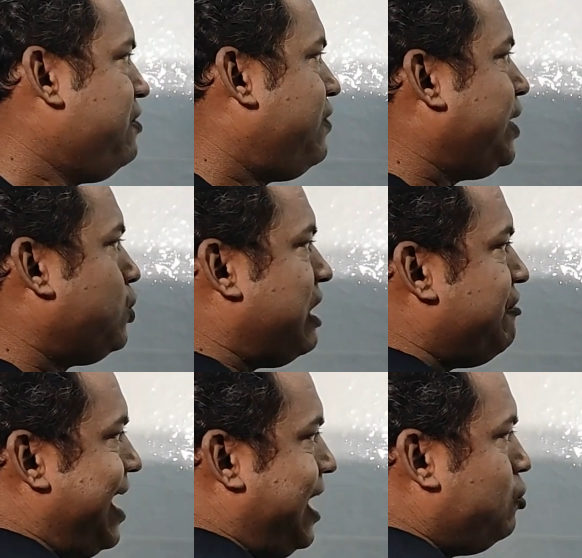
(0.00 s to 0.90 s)
If I know
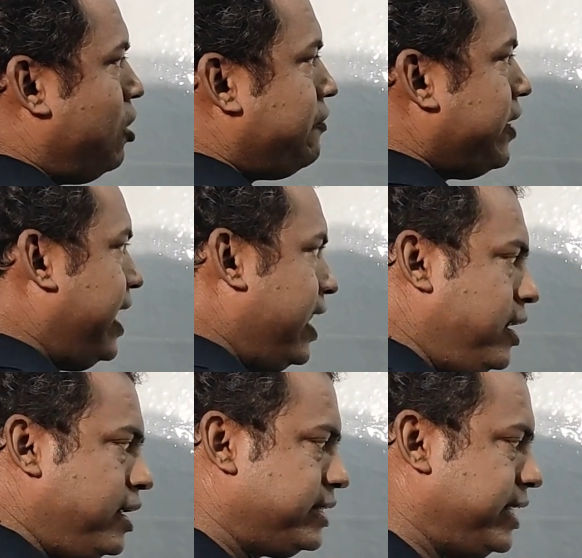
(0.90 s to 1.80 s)
the value of
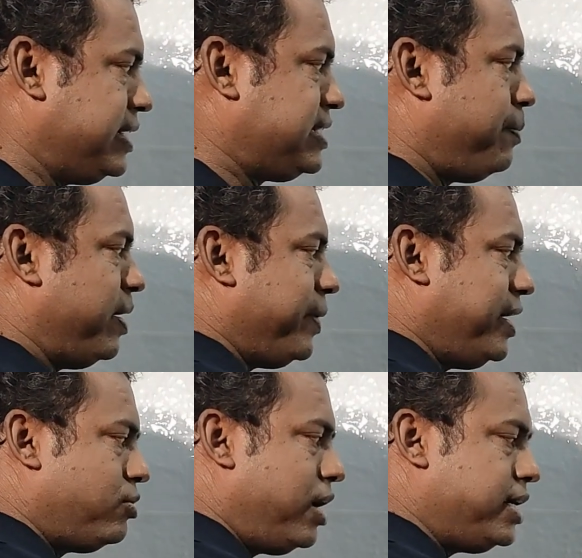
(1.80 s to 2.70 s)
L, that is the
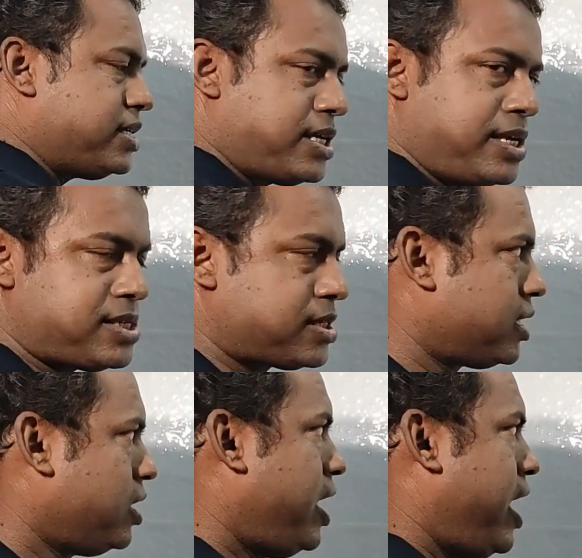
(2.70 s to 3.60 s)
perpendicular distance,